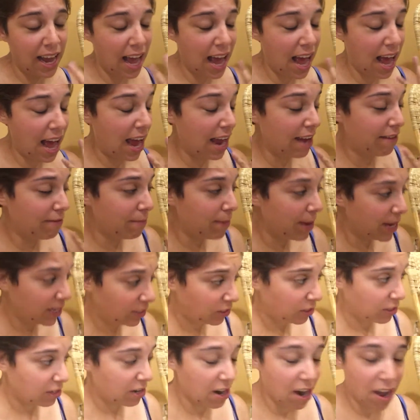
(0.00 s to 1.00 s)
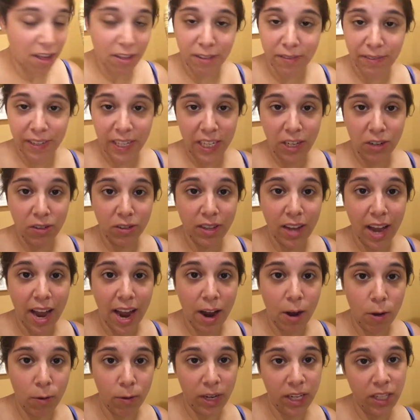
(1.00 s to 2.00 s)
I've mentioned in other videos
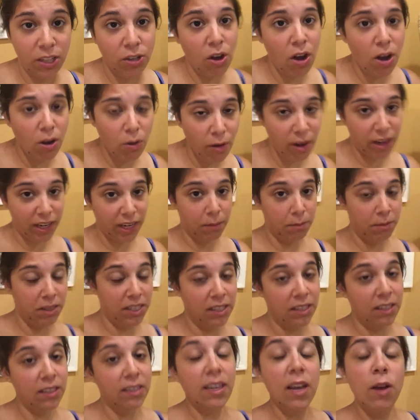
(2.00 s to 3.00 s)
I own a dog walking business